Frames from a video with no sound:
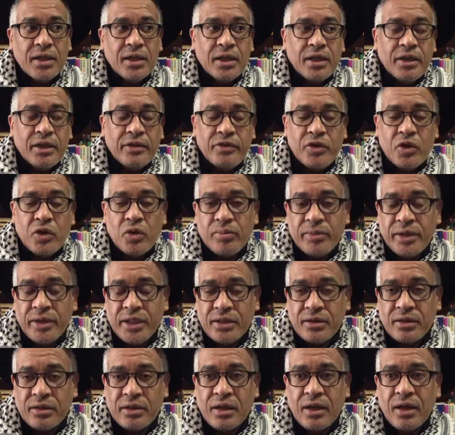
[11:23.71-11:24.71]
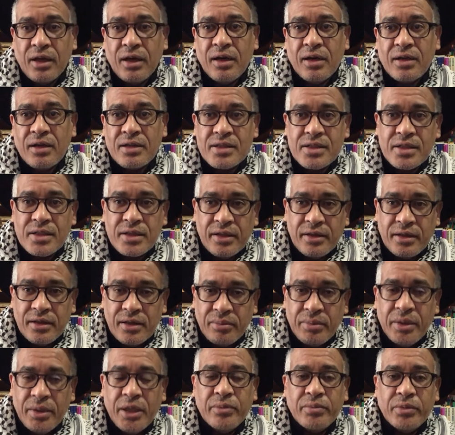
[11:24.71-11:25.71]
If you're middle class, then
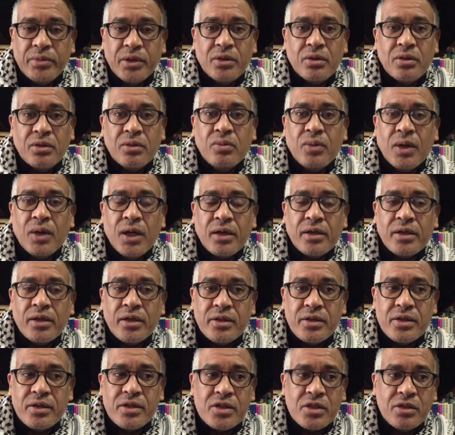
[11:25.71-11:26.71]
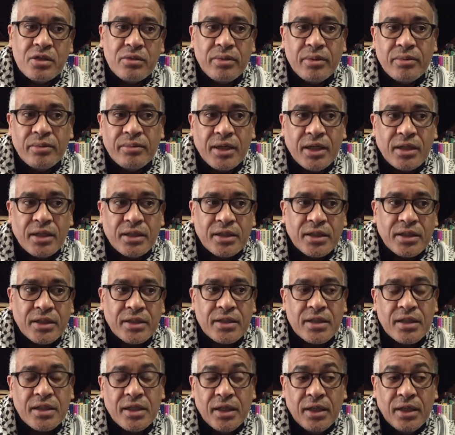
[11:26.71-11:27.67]
the people who work in the supermarket